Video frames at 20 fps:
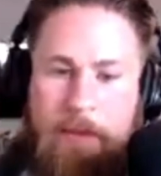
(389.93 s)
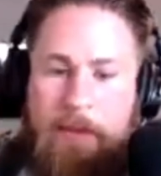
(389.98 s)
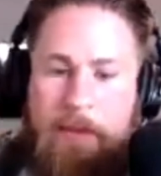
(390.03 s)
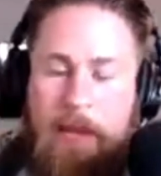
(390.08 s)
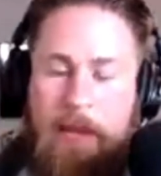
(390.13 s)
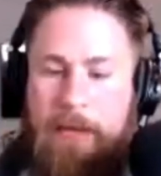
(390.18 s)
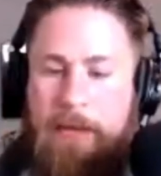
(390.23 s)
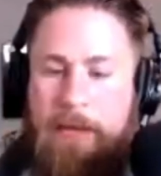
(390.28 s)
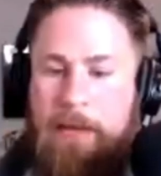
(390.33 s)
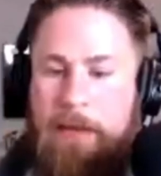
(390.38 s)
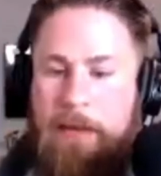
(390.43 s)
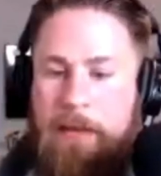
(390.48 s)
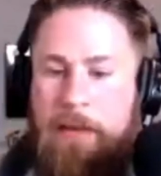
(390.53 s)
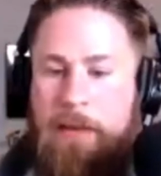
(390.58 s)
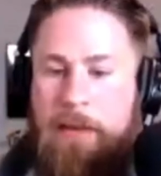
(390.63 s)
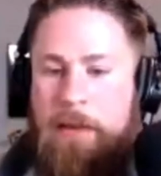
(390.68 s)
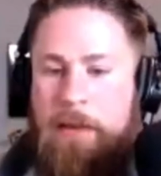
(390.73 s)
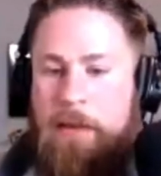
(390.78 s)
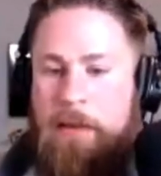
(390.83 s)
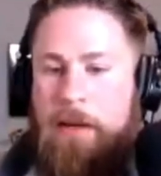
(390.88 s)
hang tight.
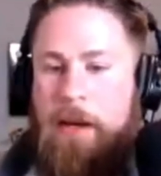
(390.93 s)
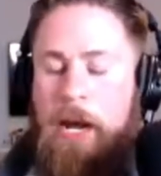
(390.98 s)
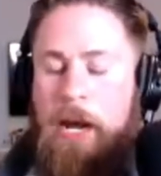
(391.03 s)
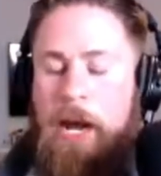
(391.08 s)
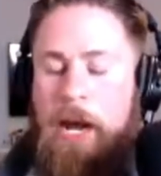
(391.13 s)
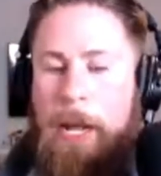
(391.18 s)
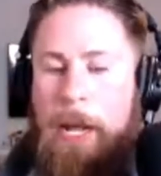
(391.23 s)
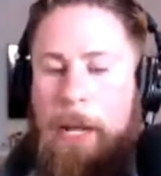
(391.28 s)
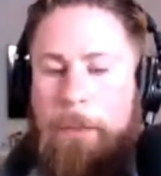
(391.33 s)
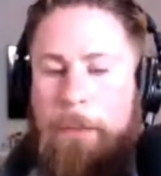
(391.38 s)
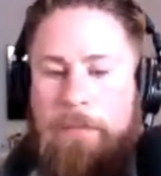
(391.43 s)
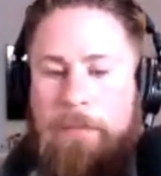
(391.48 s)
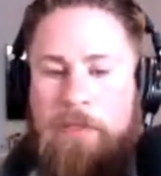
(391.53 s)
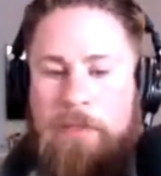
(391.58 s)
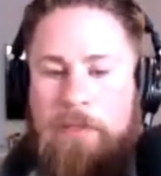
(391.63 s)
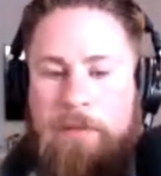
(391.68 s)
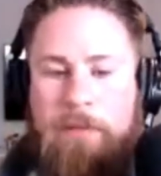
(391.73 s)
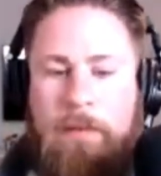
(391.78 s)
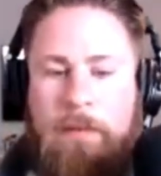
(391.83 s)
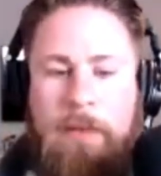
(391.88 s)

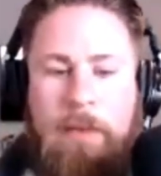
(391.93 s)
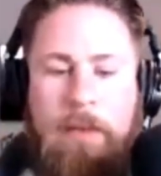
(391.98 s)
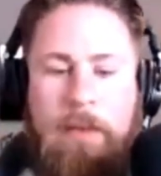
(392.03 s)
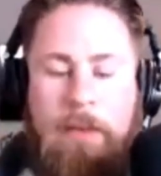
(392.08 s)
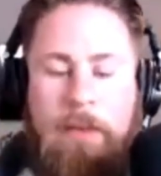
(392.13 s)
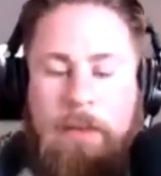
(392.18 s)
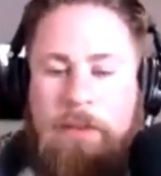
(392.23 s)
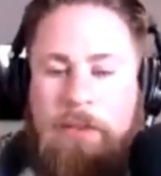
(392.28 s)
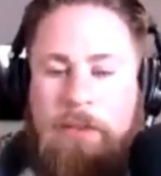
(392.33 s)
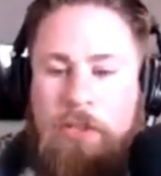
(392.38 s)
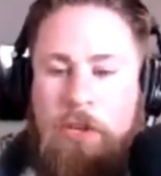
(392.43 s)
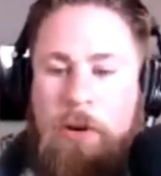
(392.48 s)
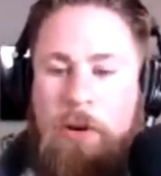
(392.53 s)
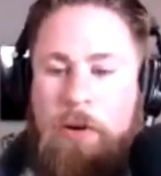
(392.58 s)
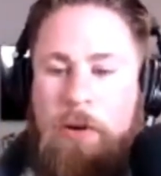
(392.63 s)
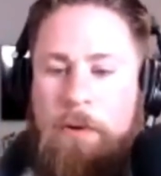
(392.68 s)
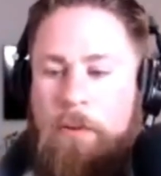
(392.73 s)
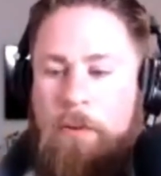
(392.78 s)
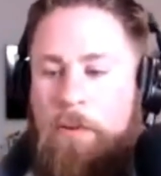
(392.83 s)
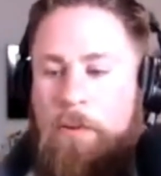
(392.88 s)
Um, just
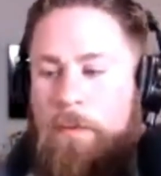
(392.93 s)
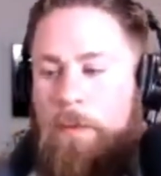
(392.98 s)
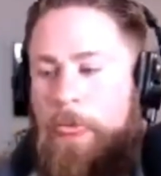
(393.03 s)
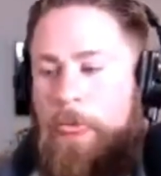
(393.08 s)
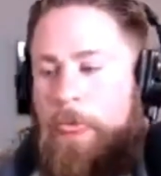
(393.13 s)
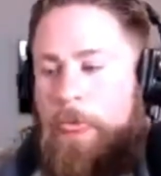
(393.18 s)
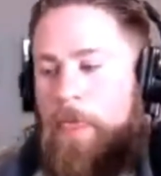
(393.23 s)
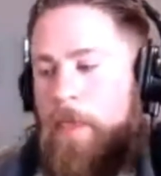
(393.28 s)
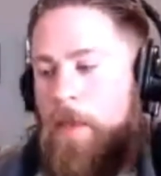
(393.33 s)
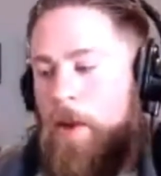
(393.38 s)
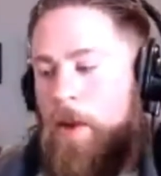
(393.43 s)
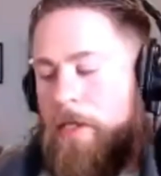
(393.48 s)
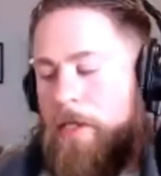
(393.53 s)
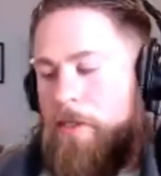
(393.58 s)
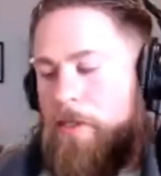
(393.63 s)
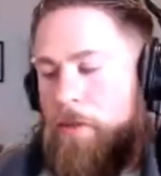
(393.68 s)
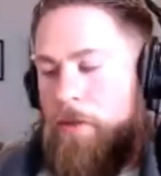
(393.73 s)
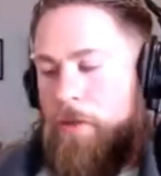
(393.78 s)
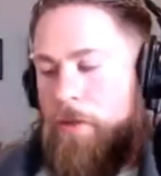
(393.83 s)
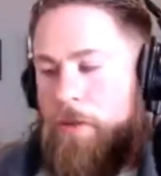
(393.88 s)
so, all
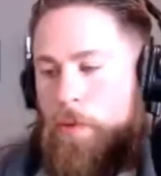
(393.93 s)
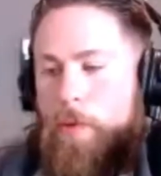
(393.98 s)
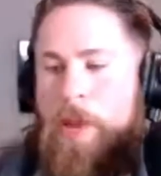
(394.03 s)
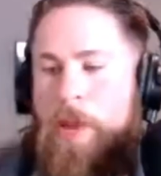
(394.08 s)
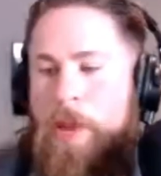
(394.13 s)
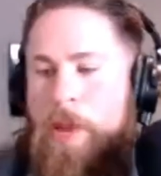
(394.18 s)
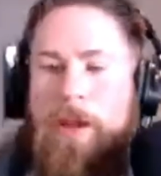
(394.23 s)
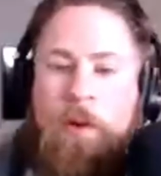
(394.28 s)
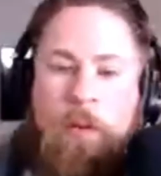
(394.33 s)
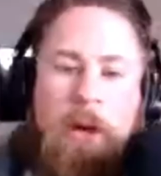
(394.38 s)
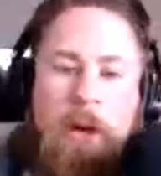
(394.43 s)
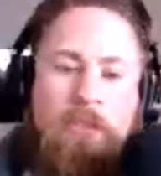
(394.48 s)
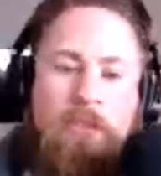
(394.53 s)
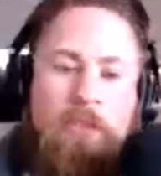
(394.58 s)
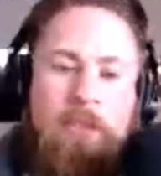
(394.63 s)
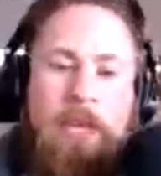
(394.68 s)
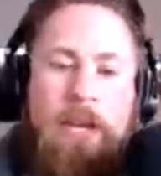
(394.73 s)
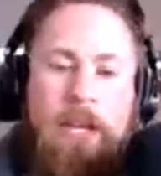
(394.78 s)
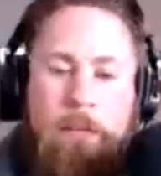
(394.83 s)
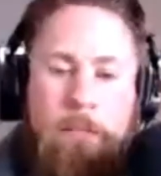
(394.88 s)
right. So the direct
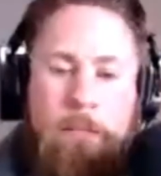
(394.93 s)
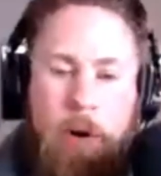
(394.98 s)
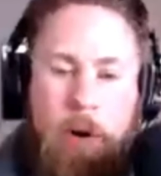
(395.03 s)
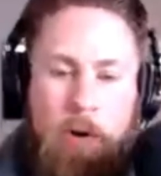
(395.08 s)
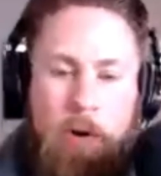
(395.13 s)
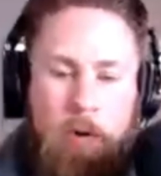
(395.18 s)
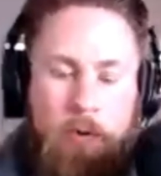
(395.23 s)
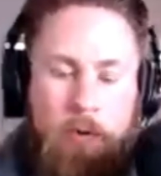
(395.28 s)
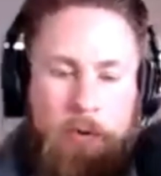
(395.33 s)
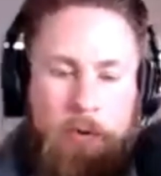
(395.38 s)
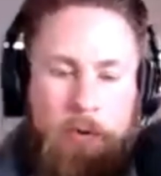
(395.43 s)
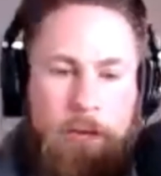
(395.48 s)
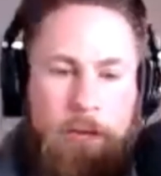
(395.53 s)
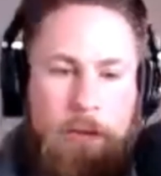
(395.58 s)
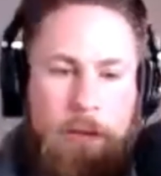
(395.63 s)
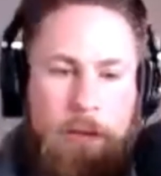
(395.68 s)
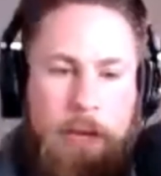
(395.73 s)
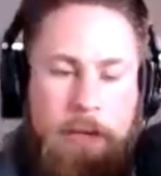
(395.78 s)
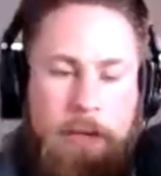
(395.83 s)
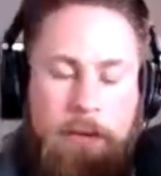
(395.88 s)
question that he
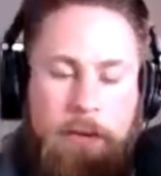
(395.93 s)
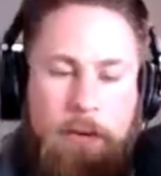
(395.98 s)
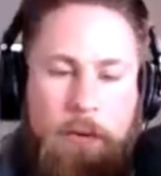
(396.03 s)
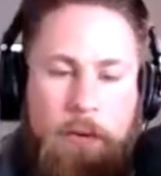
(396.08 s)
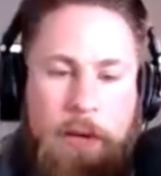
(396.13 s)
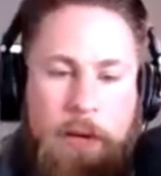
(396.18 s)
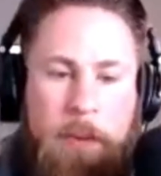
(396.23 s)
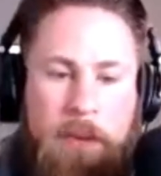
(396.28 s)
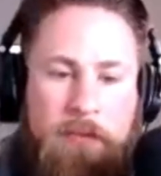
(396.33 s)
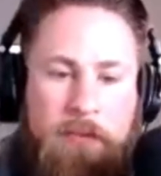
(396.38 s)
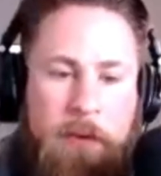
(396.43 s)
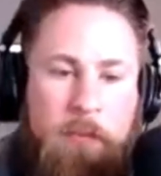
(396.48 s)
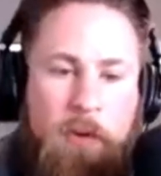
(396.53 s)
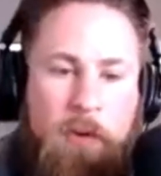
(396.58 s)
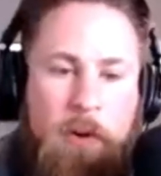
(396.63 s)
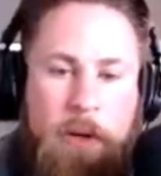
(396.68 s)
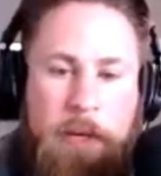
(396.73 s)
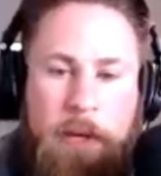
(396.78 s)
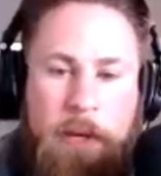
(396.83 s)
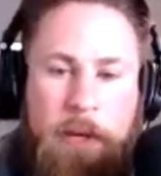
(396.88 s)
posed, and correct me
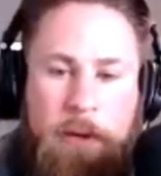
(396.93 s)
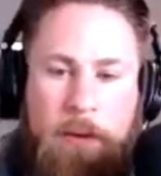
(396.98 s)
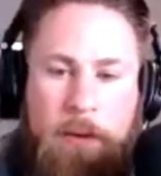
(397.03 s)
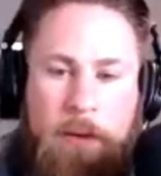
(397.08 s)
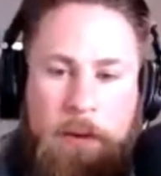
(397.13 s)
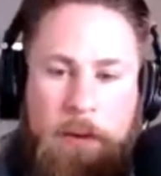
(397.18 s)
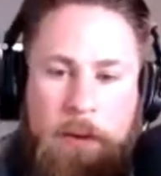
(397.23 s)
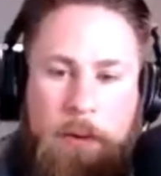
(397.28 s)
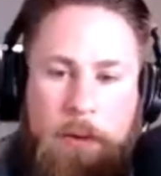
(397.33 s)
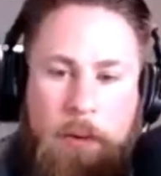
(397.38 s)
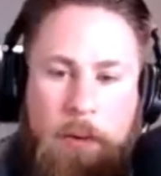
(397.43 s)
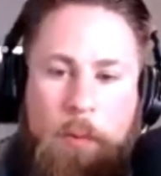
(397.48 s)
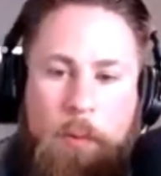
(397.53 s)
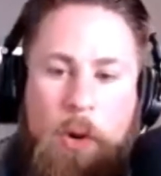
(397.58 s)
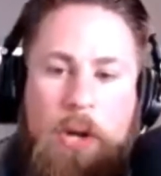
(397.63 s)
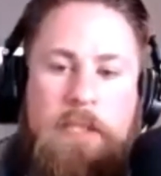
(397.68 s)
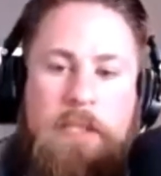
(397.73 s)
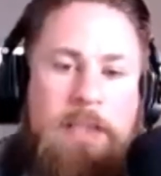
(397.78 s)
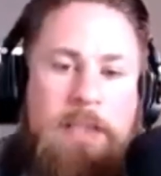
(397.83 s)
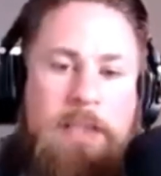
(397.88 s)
if I'm wrong here, uh, uh
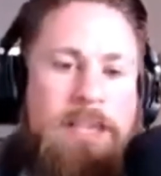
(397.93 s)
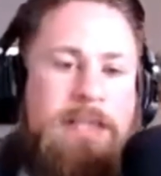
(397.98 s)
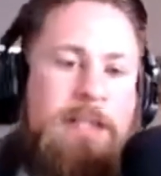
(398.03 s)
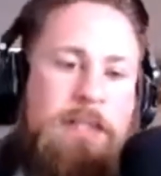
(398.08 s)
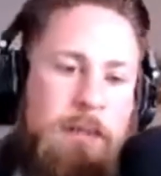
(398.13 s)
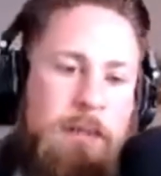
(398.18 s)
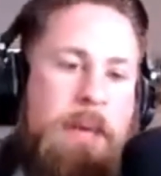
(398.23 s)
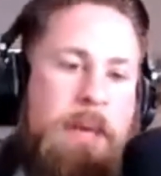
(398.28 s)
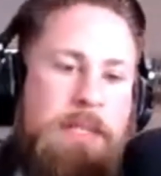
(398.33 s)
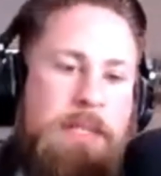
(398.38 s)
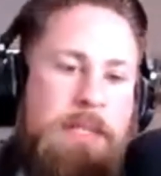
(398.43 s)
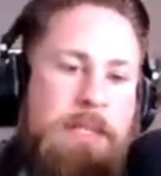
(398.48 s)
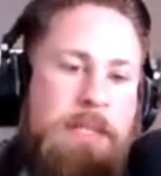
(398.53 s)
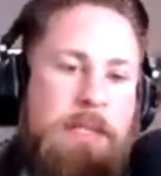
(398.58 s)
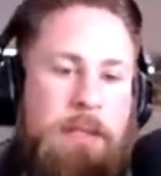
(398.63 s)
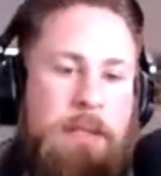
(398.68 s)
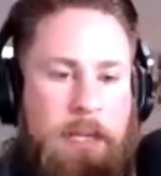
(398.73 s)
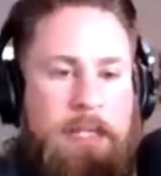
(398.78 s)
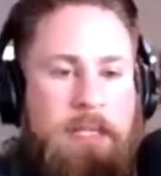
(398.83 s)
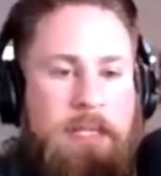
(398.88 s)
was this
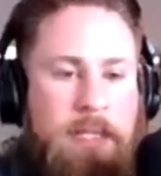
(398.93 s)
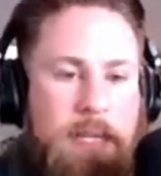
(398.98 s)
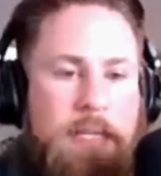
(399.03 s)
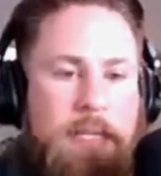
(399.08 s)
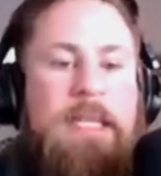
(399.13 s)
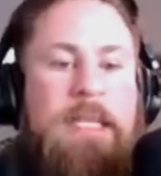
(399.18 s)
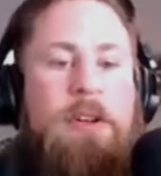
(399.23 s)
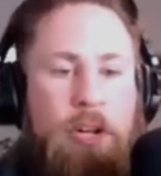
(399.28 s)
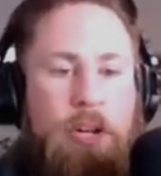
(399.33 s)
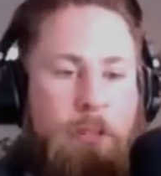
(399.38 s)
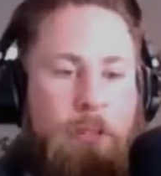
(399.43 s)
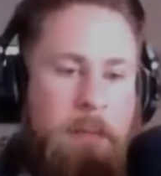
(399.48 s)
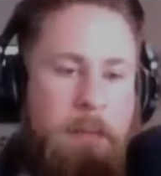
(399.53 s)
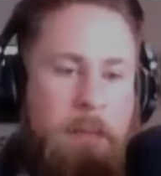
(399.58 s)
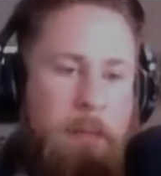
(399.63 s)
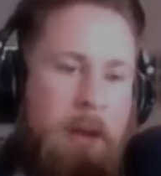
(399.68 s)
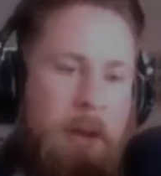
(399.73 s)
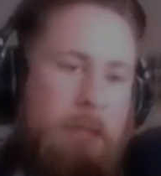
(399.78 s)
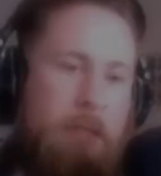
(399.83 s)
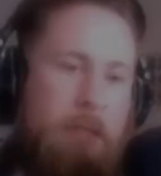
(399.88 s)
basically is this year going to be